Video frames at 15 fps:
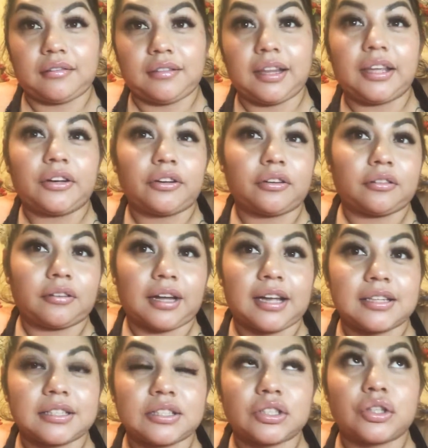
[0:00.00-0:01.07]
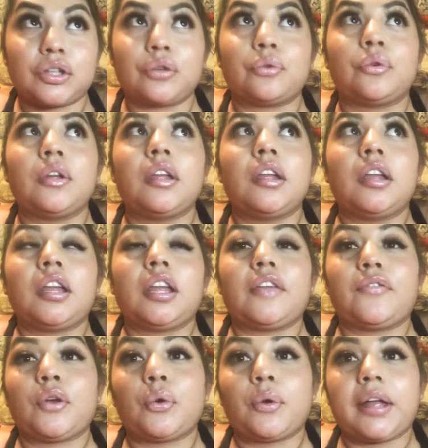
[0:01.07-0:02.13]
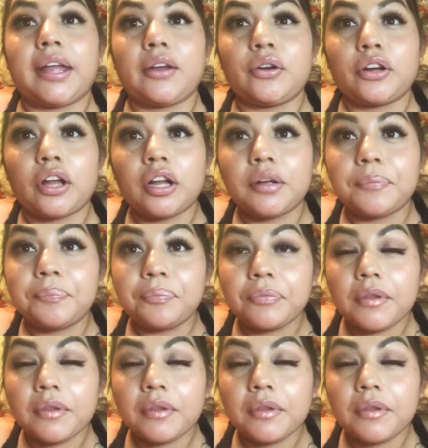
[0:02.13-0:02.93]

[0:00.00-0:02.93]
later asks you if you're okay or not.